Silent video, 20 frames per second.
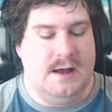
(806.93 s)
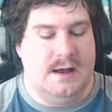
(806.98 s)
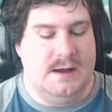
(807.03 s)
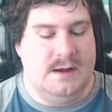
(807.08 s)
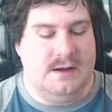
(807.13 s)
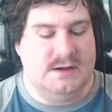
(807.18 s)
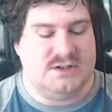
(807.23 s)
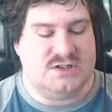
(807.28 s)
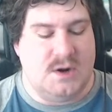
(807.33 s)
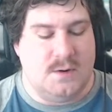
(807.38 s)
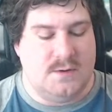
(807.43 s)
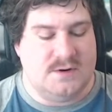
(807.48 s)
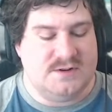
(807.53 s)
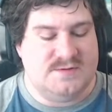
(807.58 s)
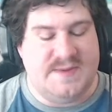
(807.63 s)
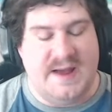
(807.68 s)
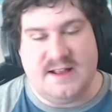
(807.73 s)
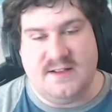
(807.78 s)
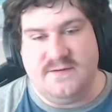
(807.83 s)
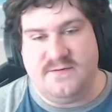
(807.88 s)
Star Wars
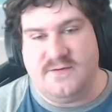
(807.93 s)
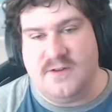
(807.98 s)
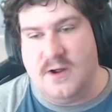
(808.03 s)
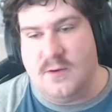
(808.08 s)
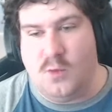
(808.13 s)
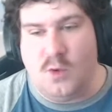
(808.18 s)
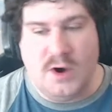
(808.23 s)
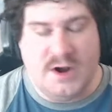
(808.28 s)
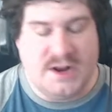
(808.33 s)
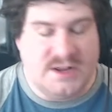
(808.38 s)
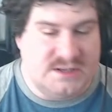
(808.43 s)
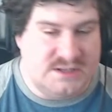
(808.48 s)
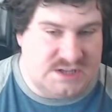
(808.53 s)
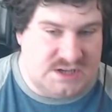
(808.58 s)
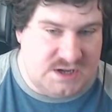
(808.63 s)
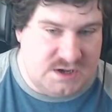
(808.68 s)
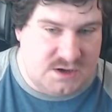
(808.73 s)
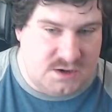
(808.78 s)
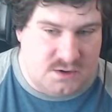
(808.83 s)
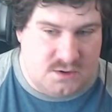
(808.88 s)
Battlefront 1 and
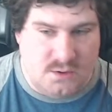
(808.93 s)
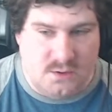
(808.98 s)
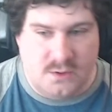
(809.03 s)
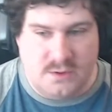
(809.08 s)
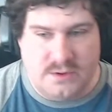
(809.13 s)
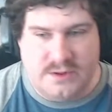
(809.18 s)
2.